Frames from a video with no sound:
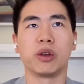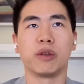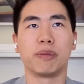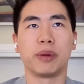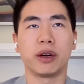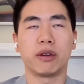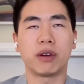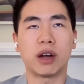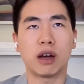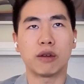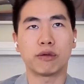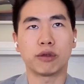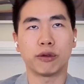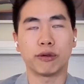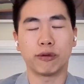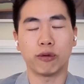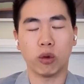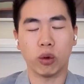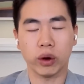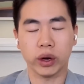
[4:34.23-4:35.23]
We've been around
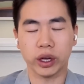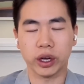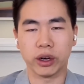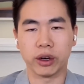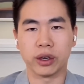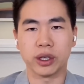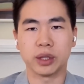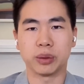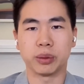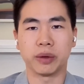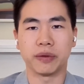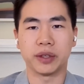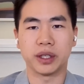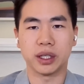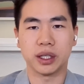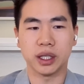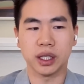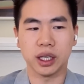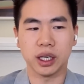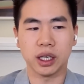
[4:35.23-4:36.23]
for four years and we've
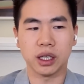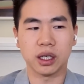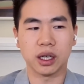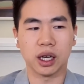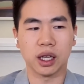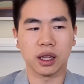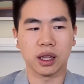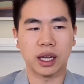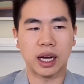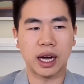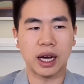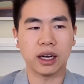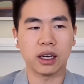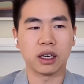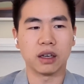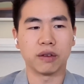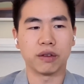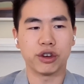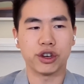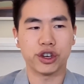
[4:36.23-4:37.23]
seen a
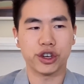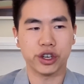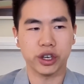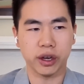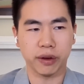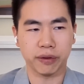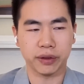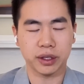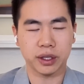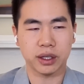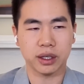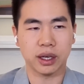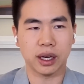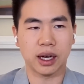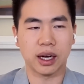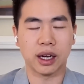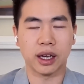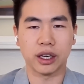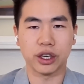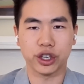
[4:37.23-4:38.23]
lot of shift
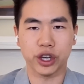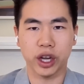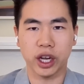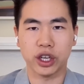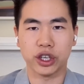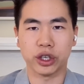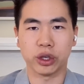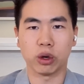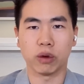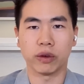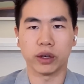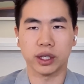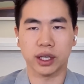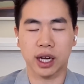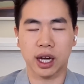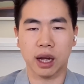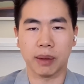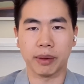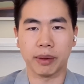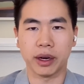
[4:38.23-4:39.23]
uh, and changing over
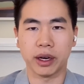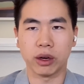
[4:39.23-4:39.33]
time.